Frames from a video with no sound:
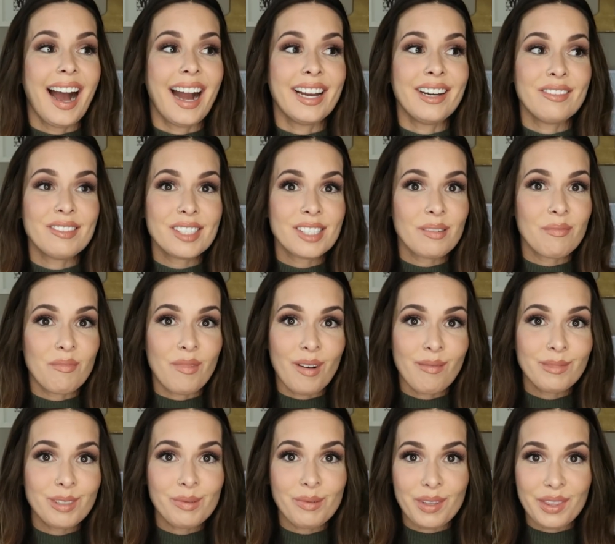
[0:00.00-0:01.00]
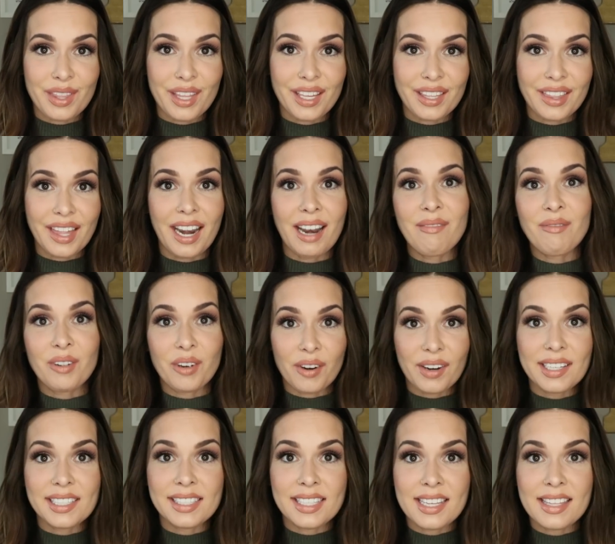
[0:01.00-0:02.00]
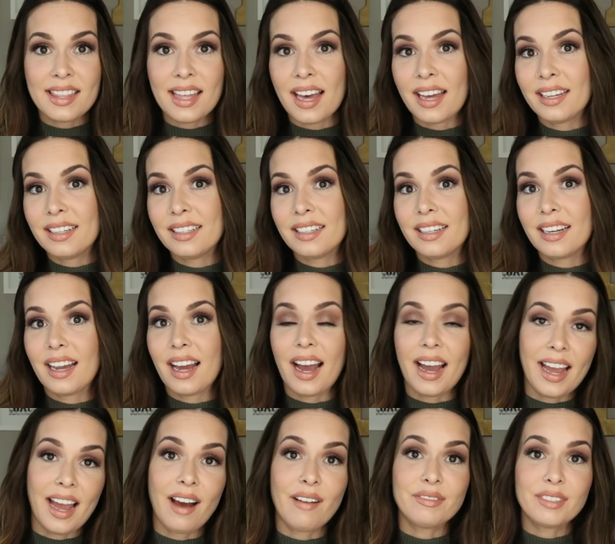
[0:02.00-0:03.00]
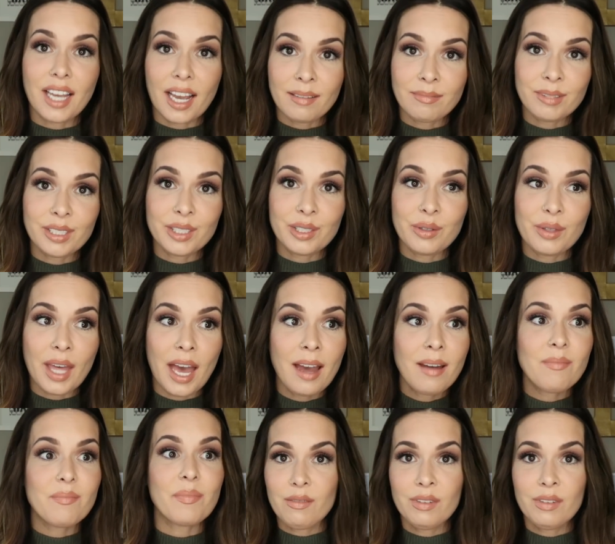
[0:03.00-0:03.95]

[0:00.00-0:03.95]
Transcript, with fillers: I know some moms will think that I'm crazy that I have time to do that.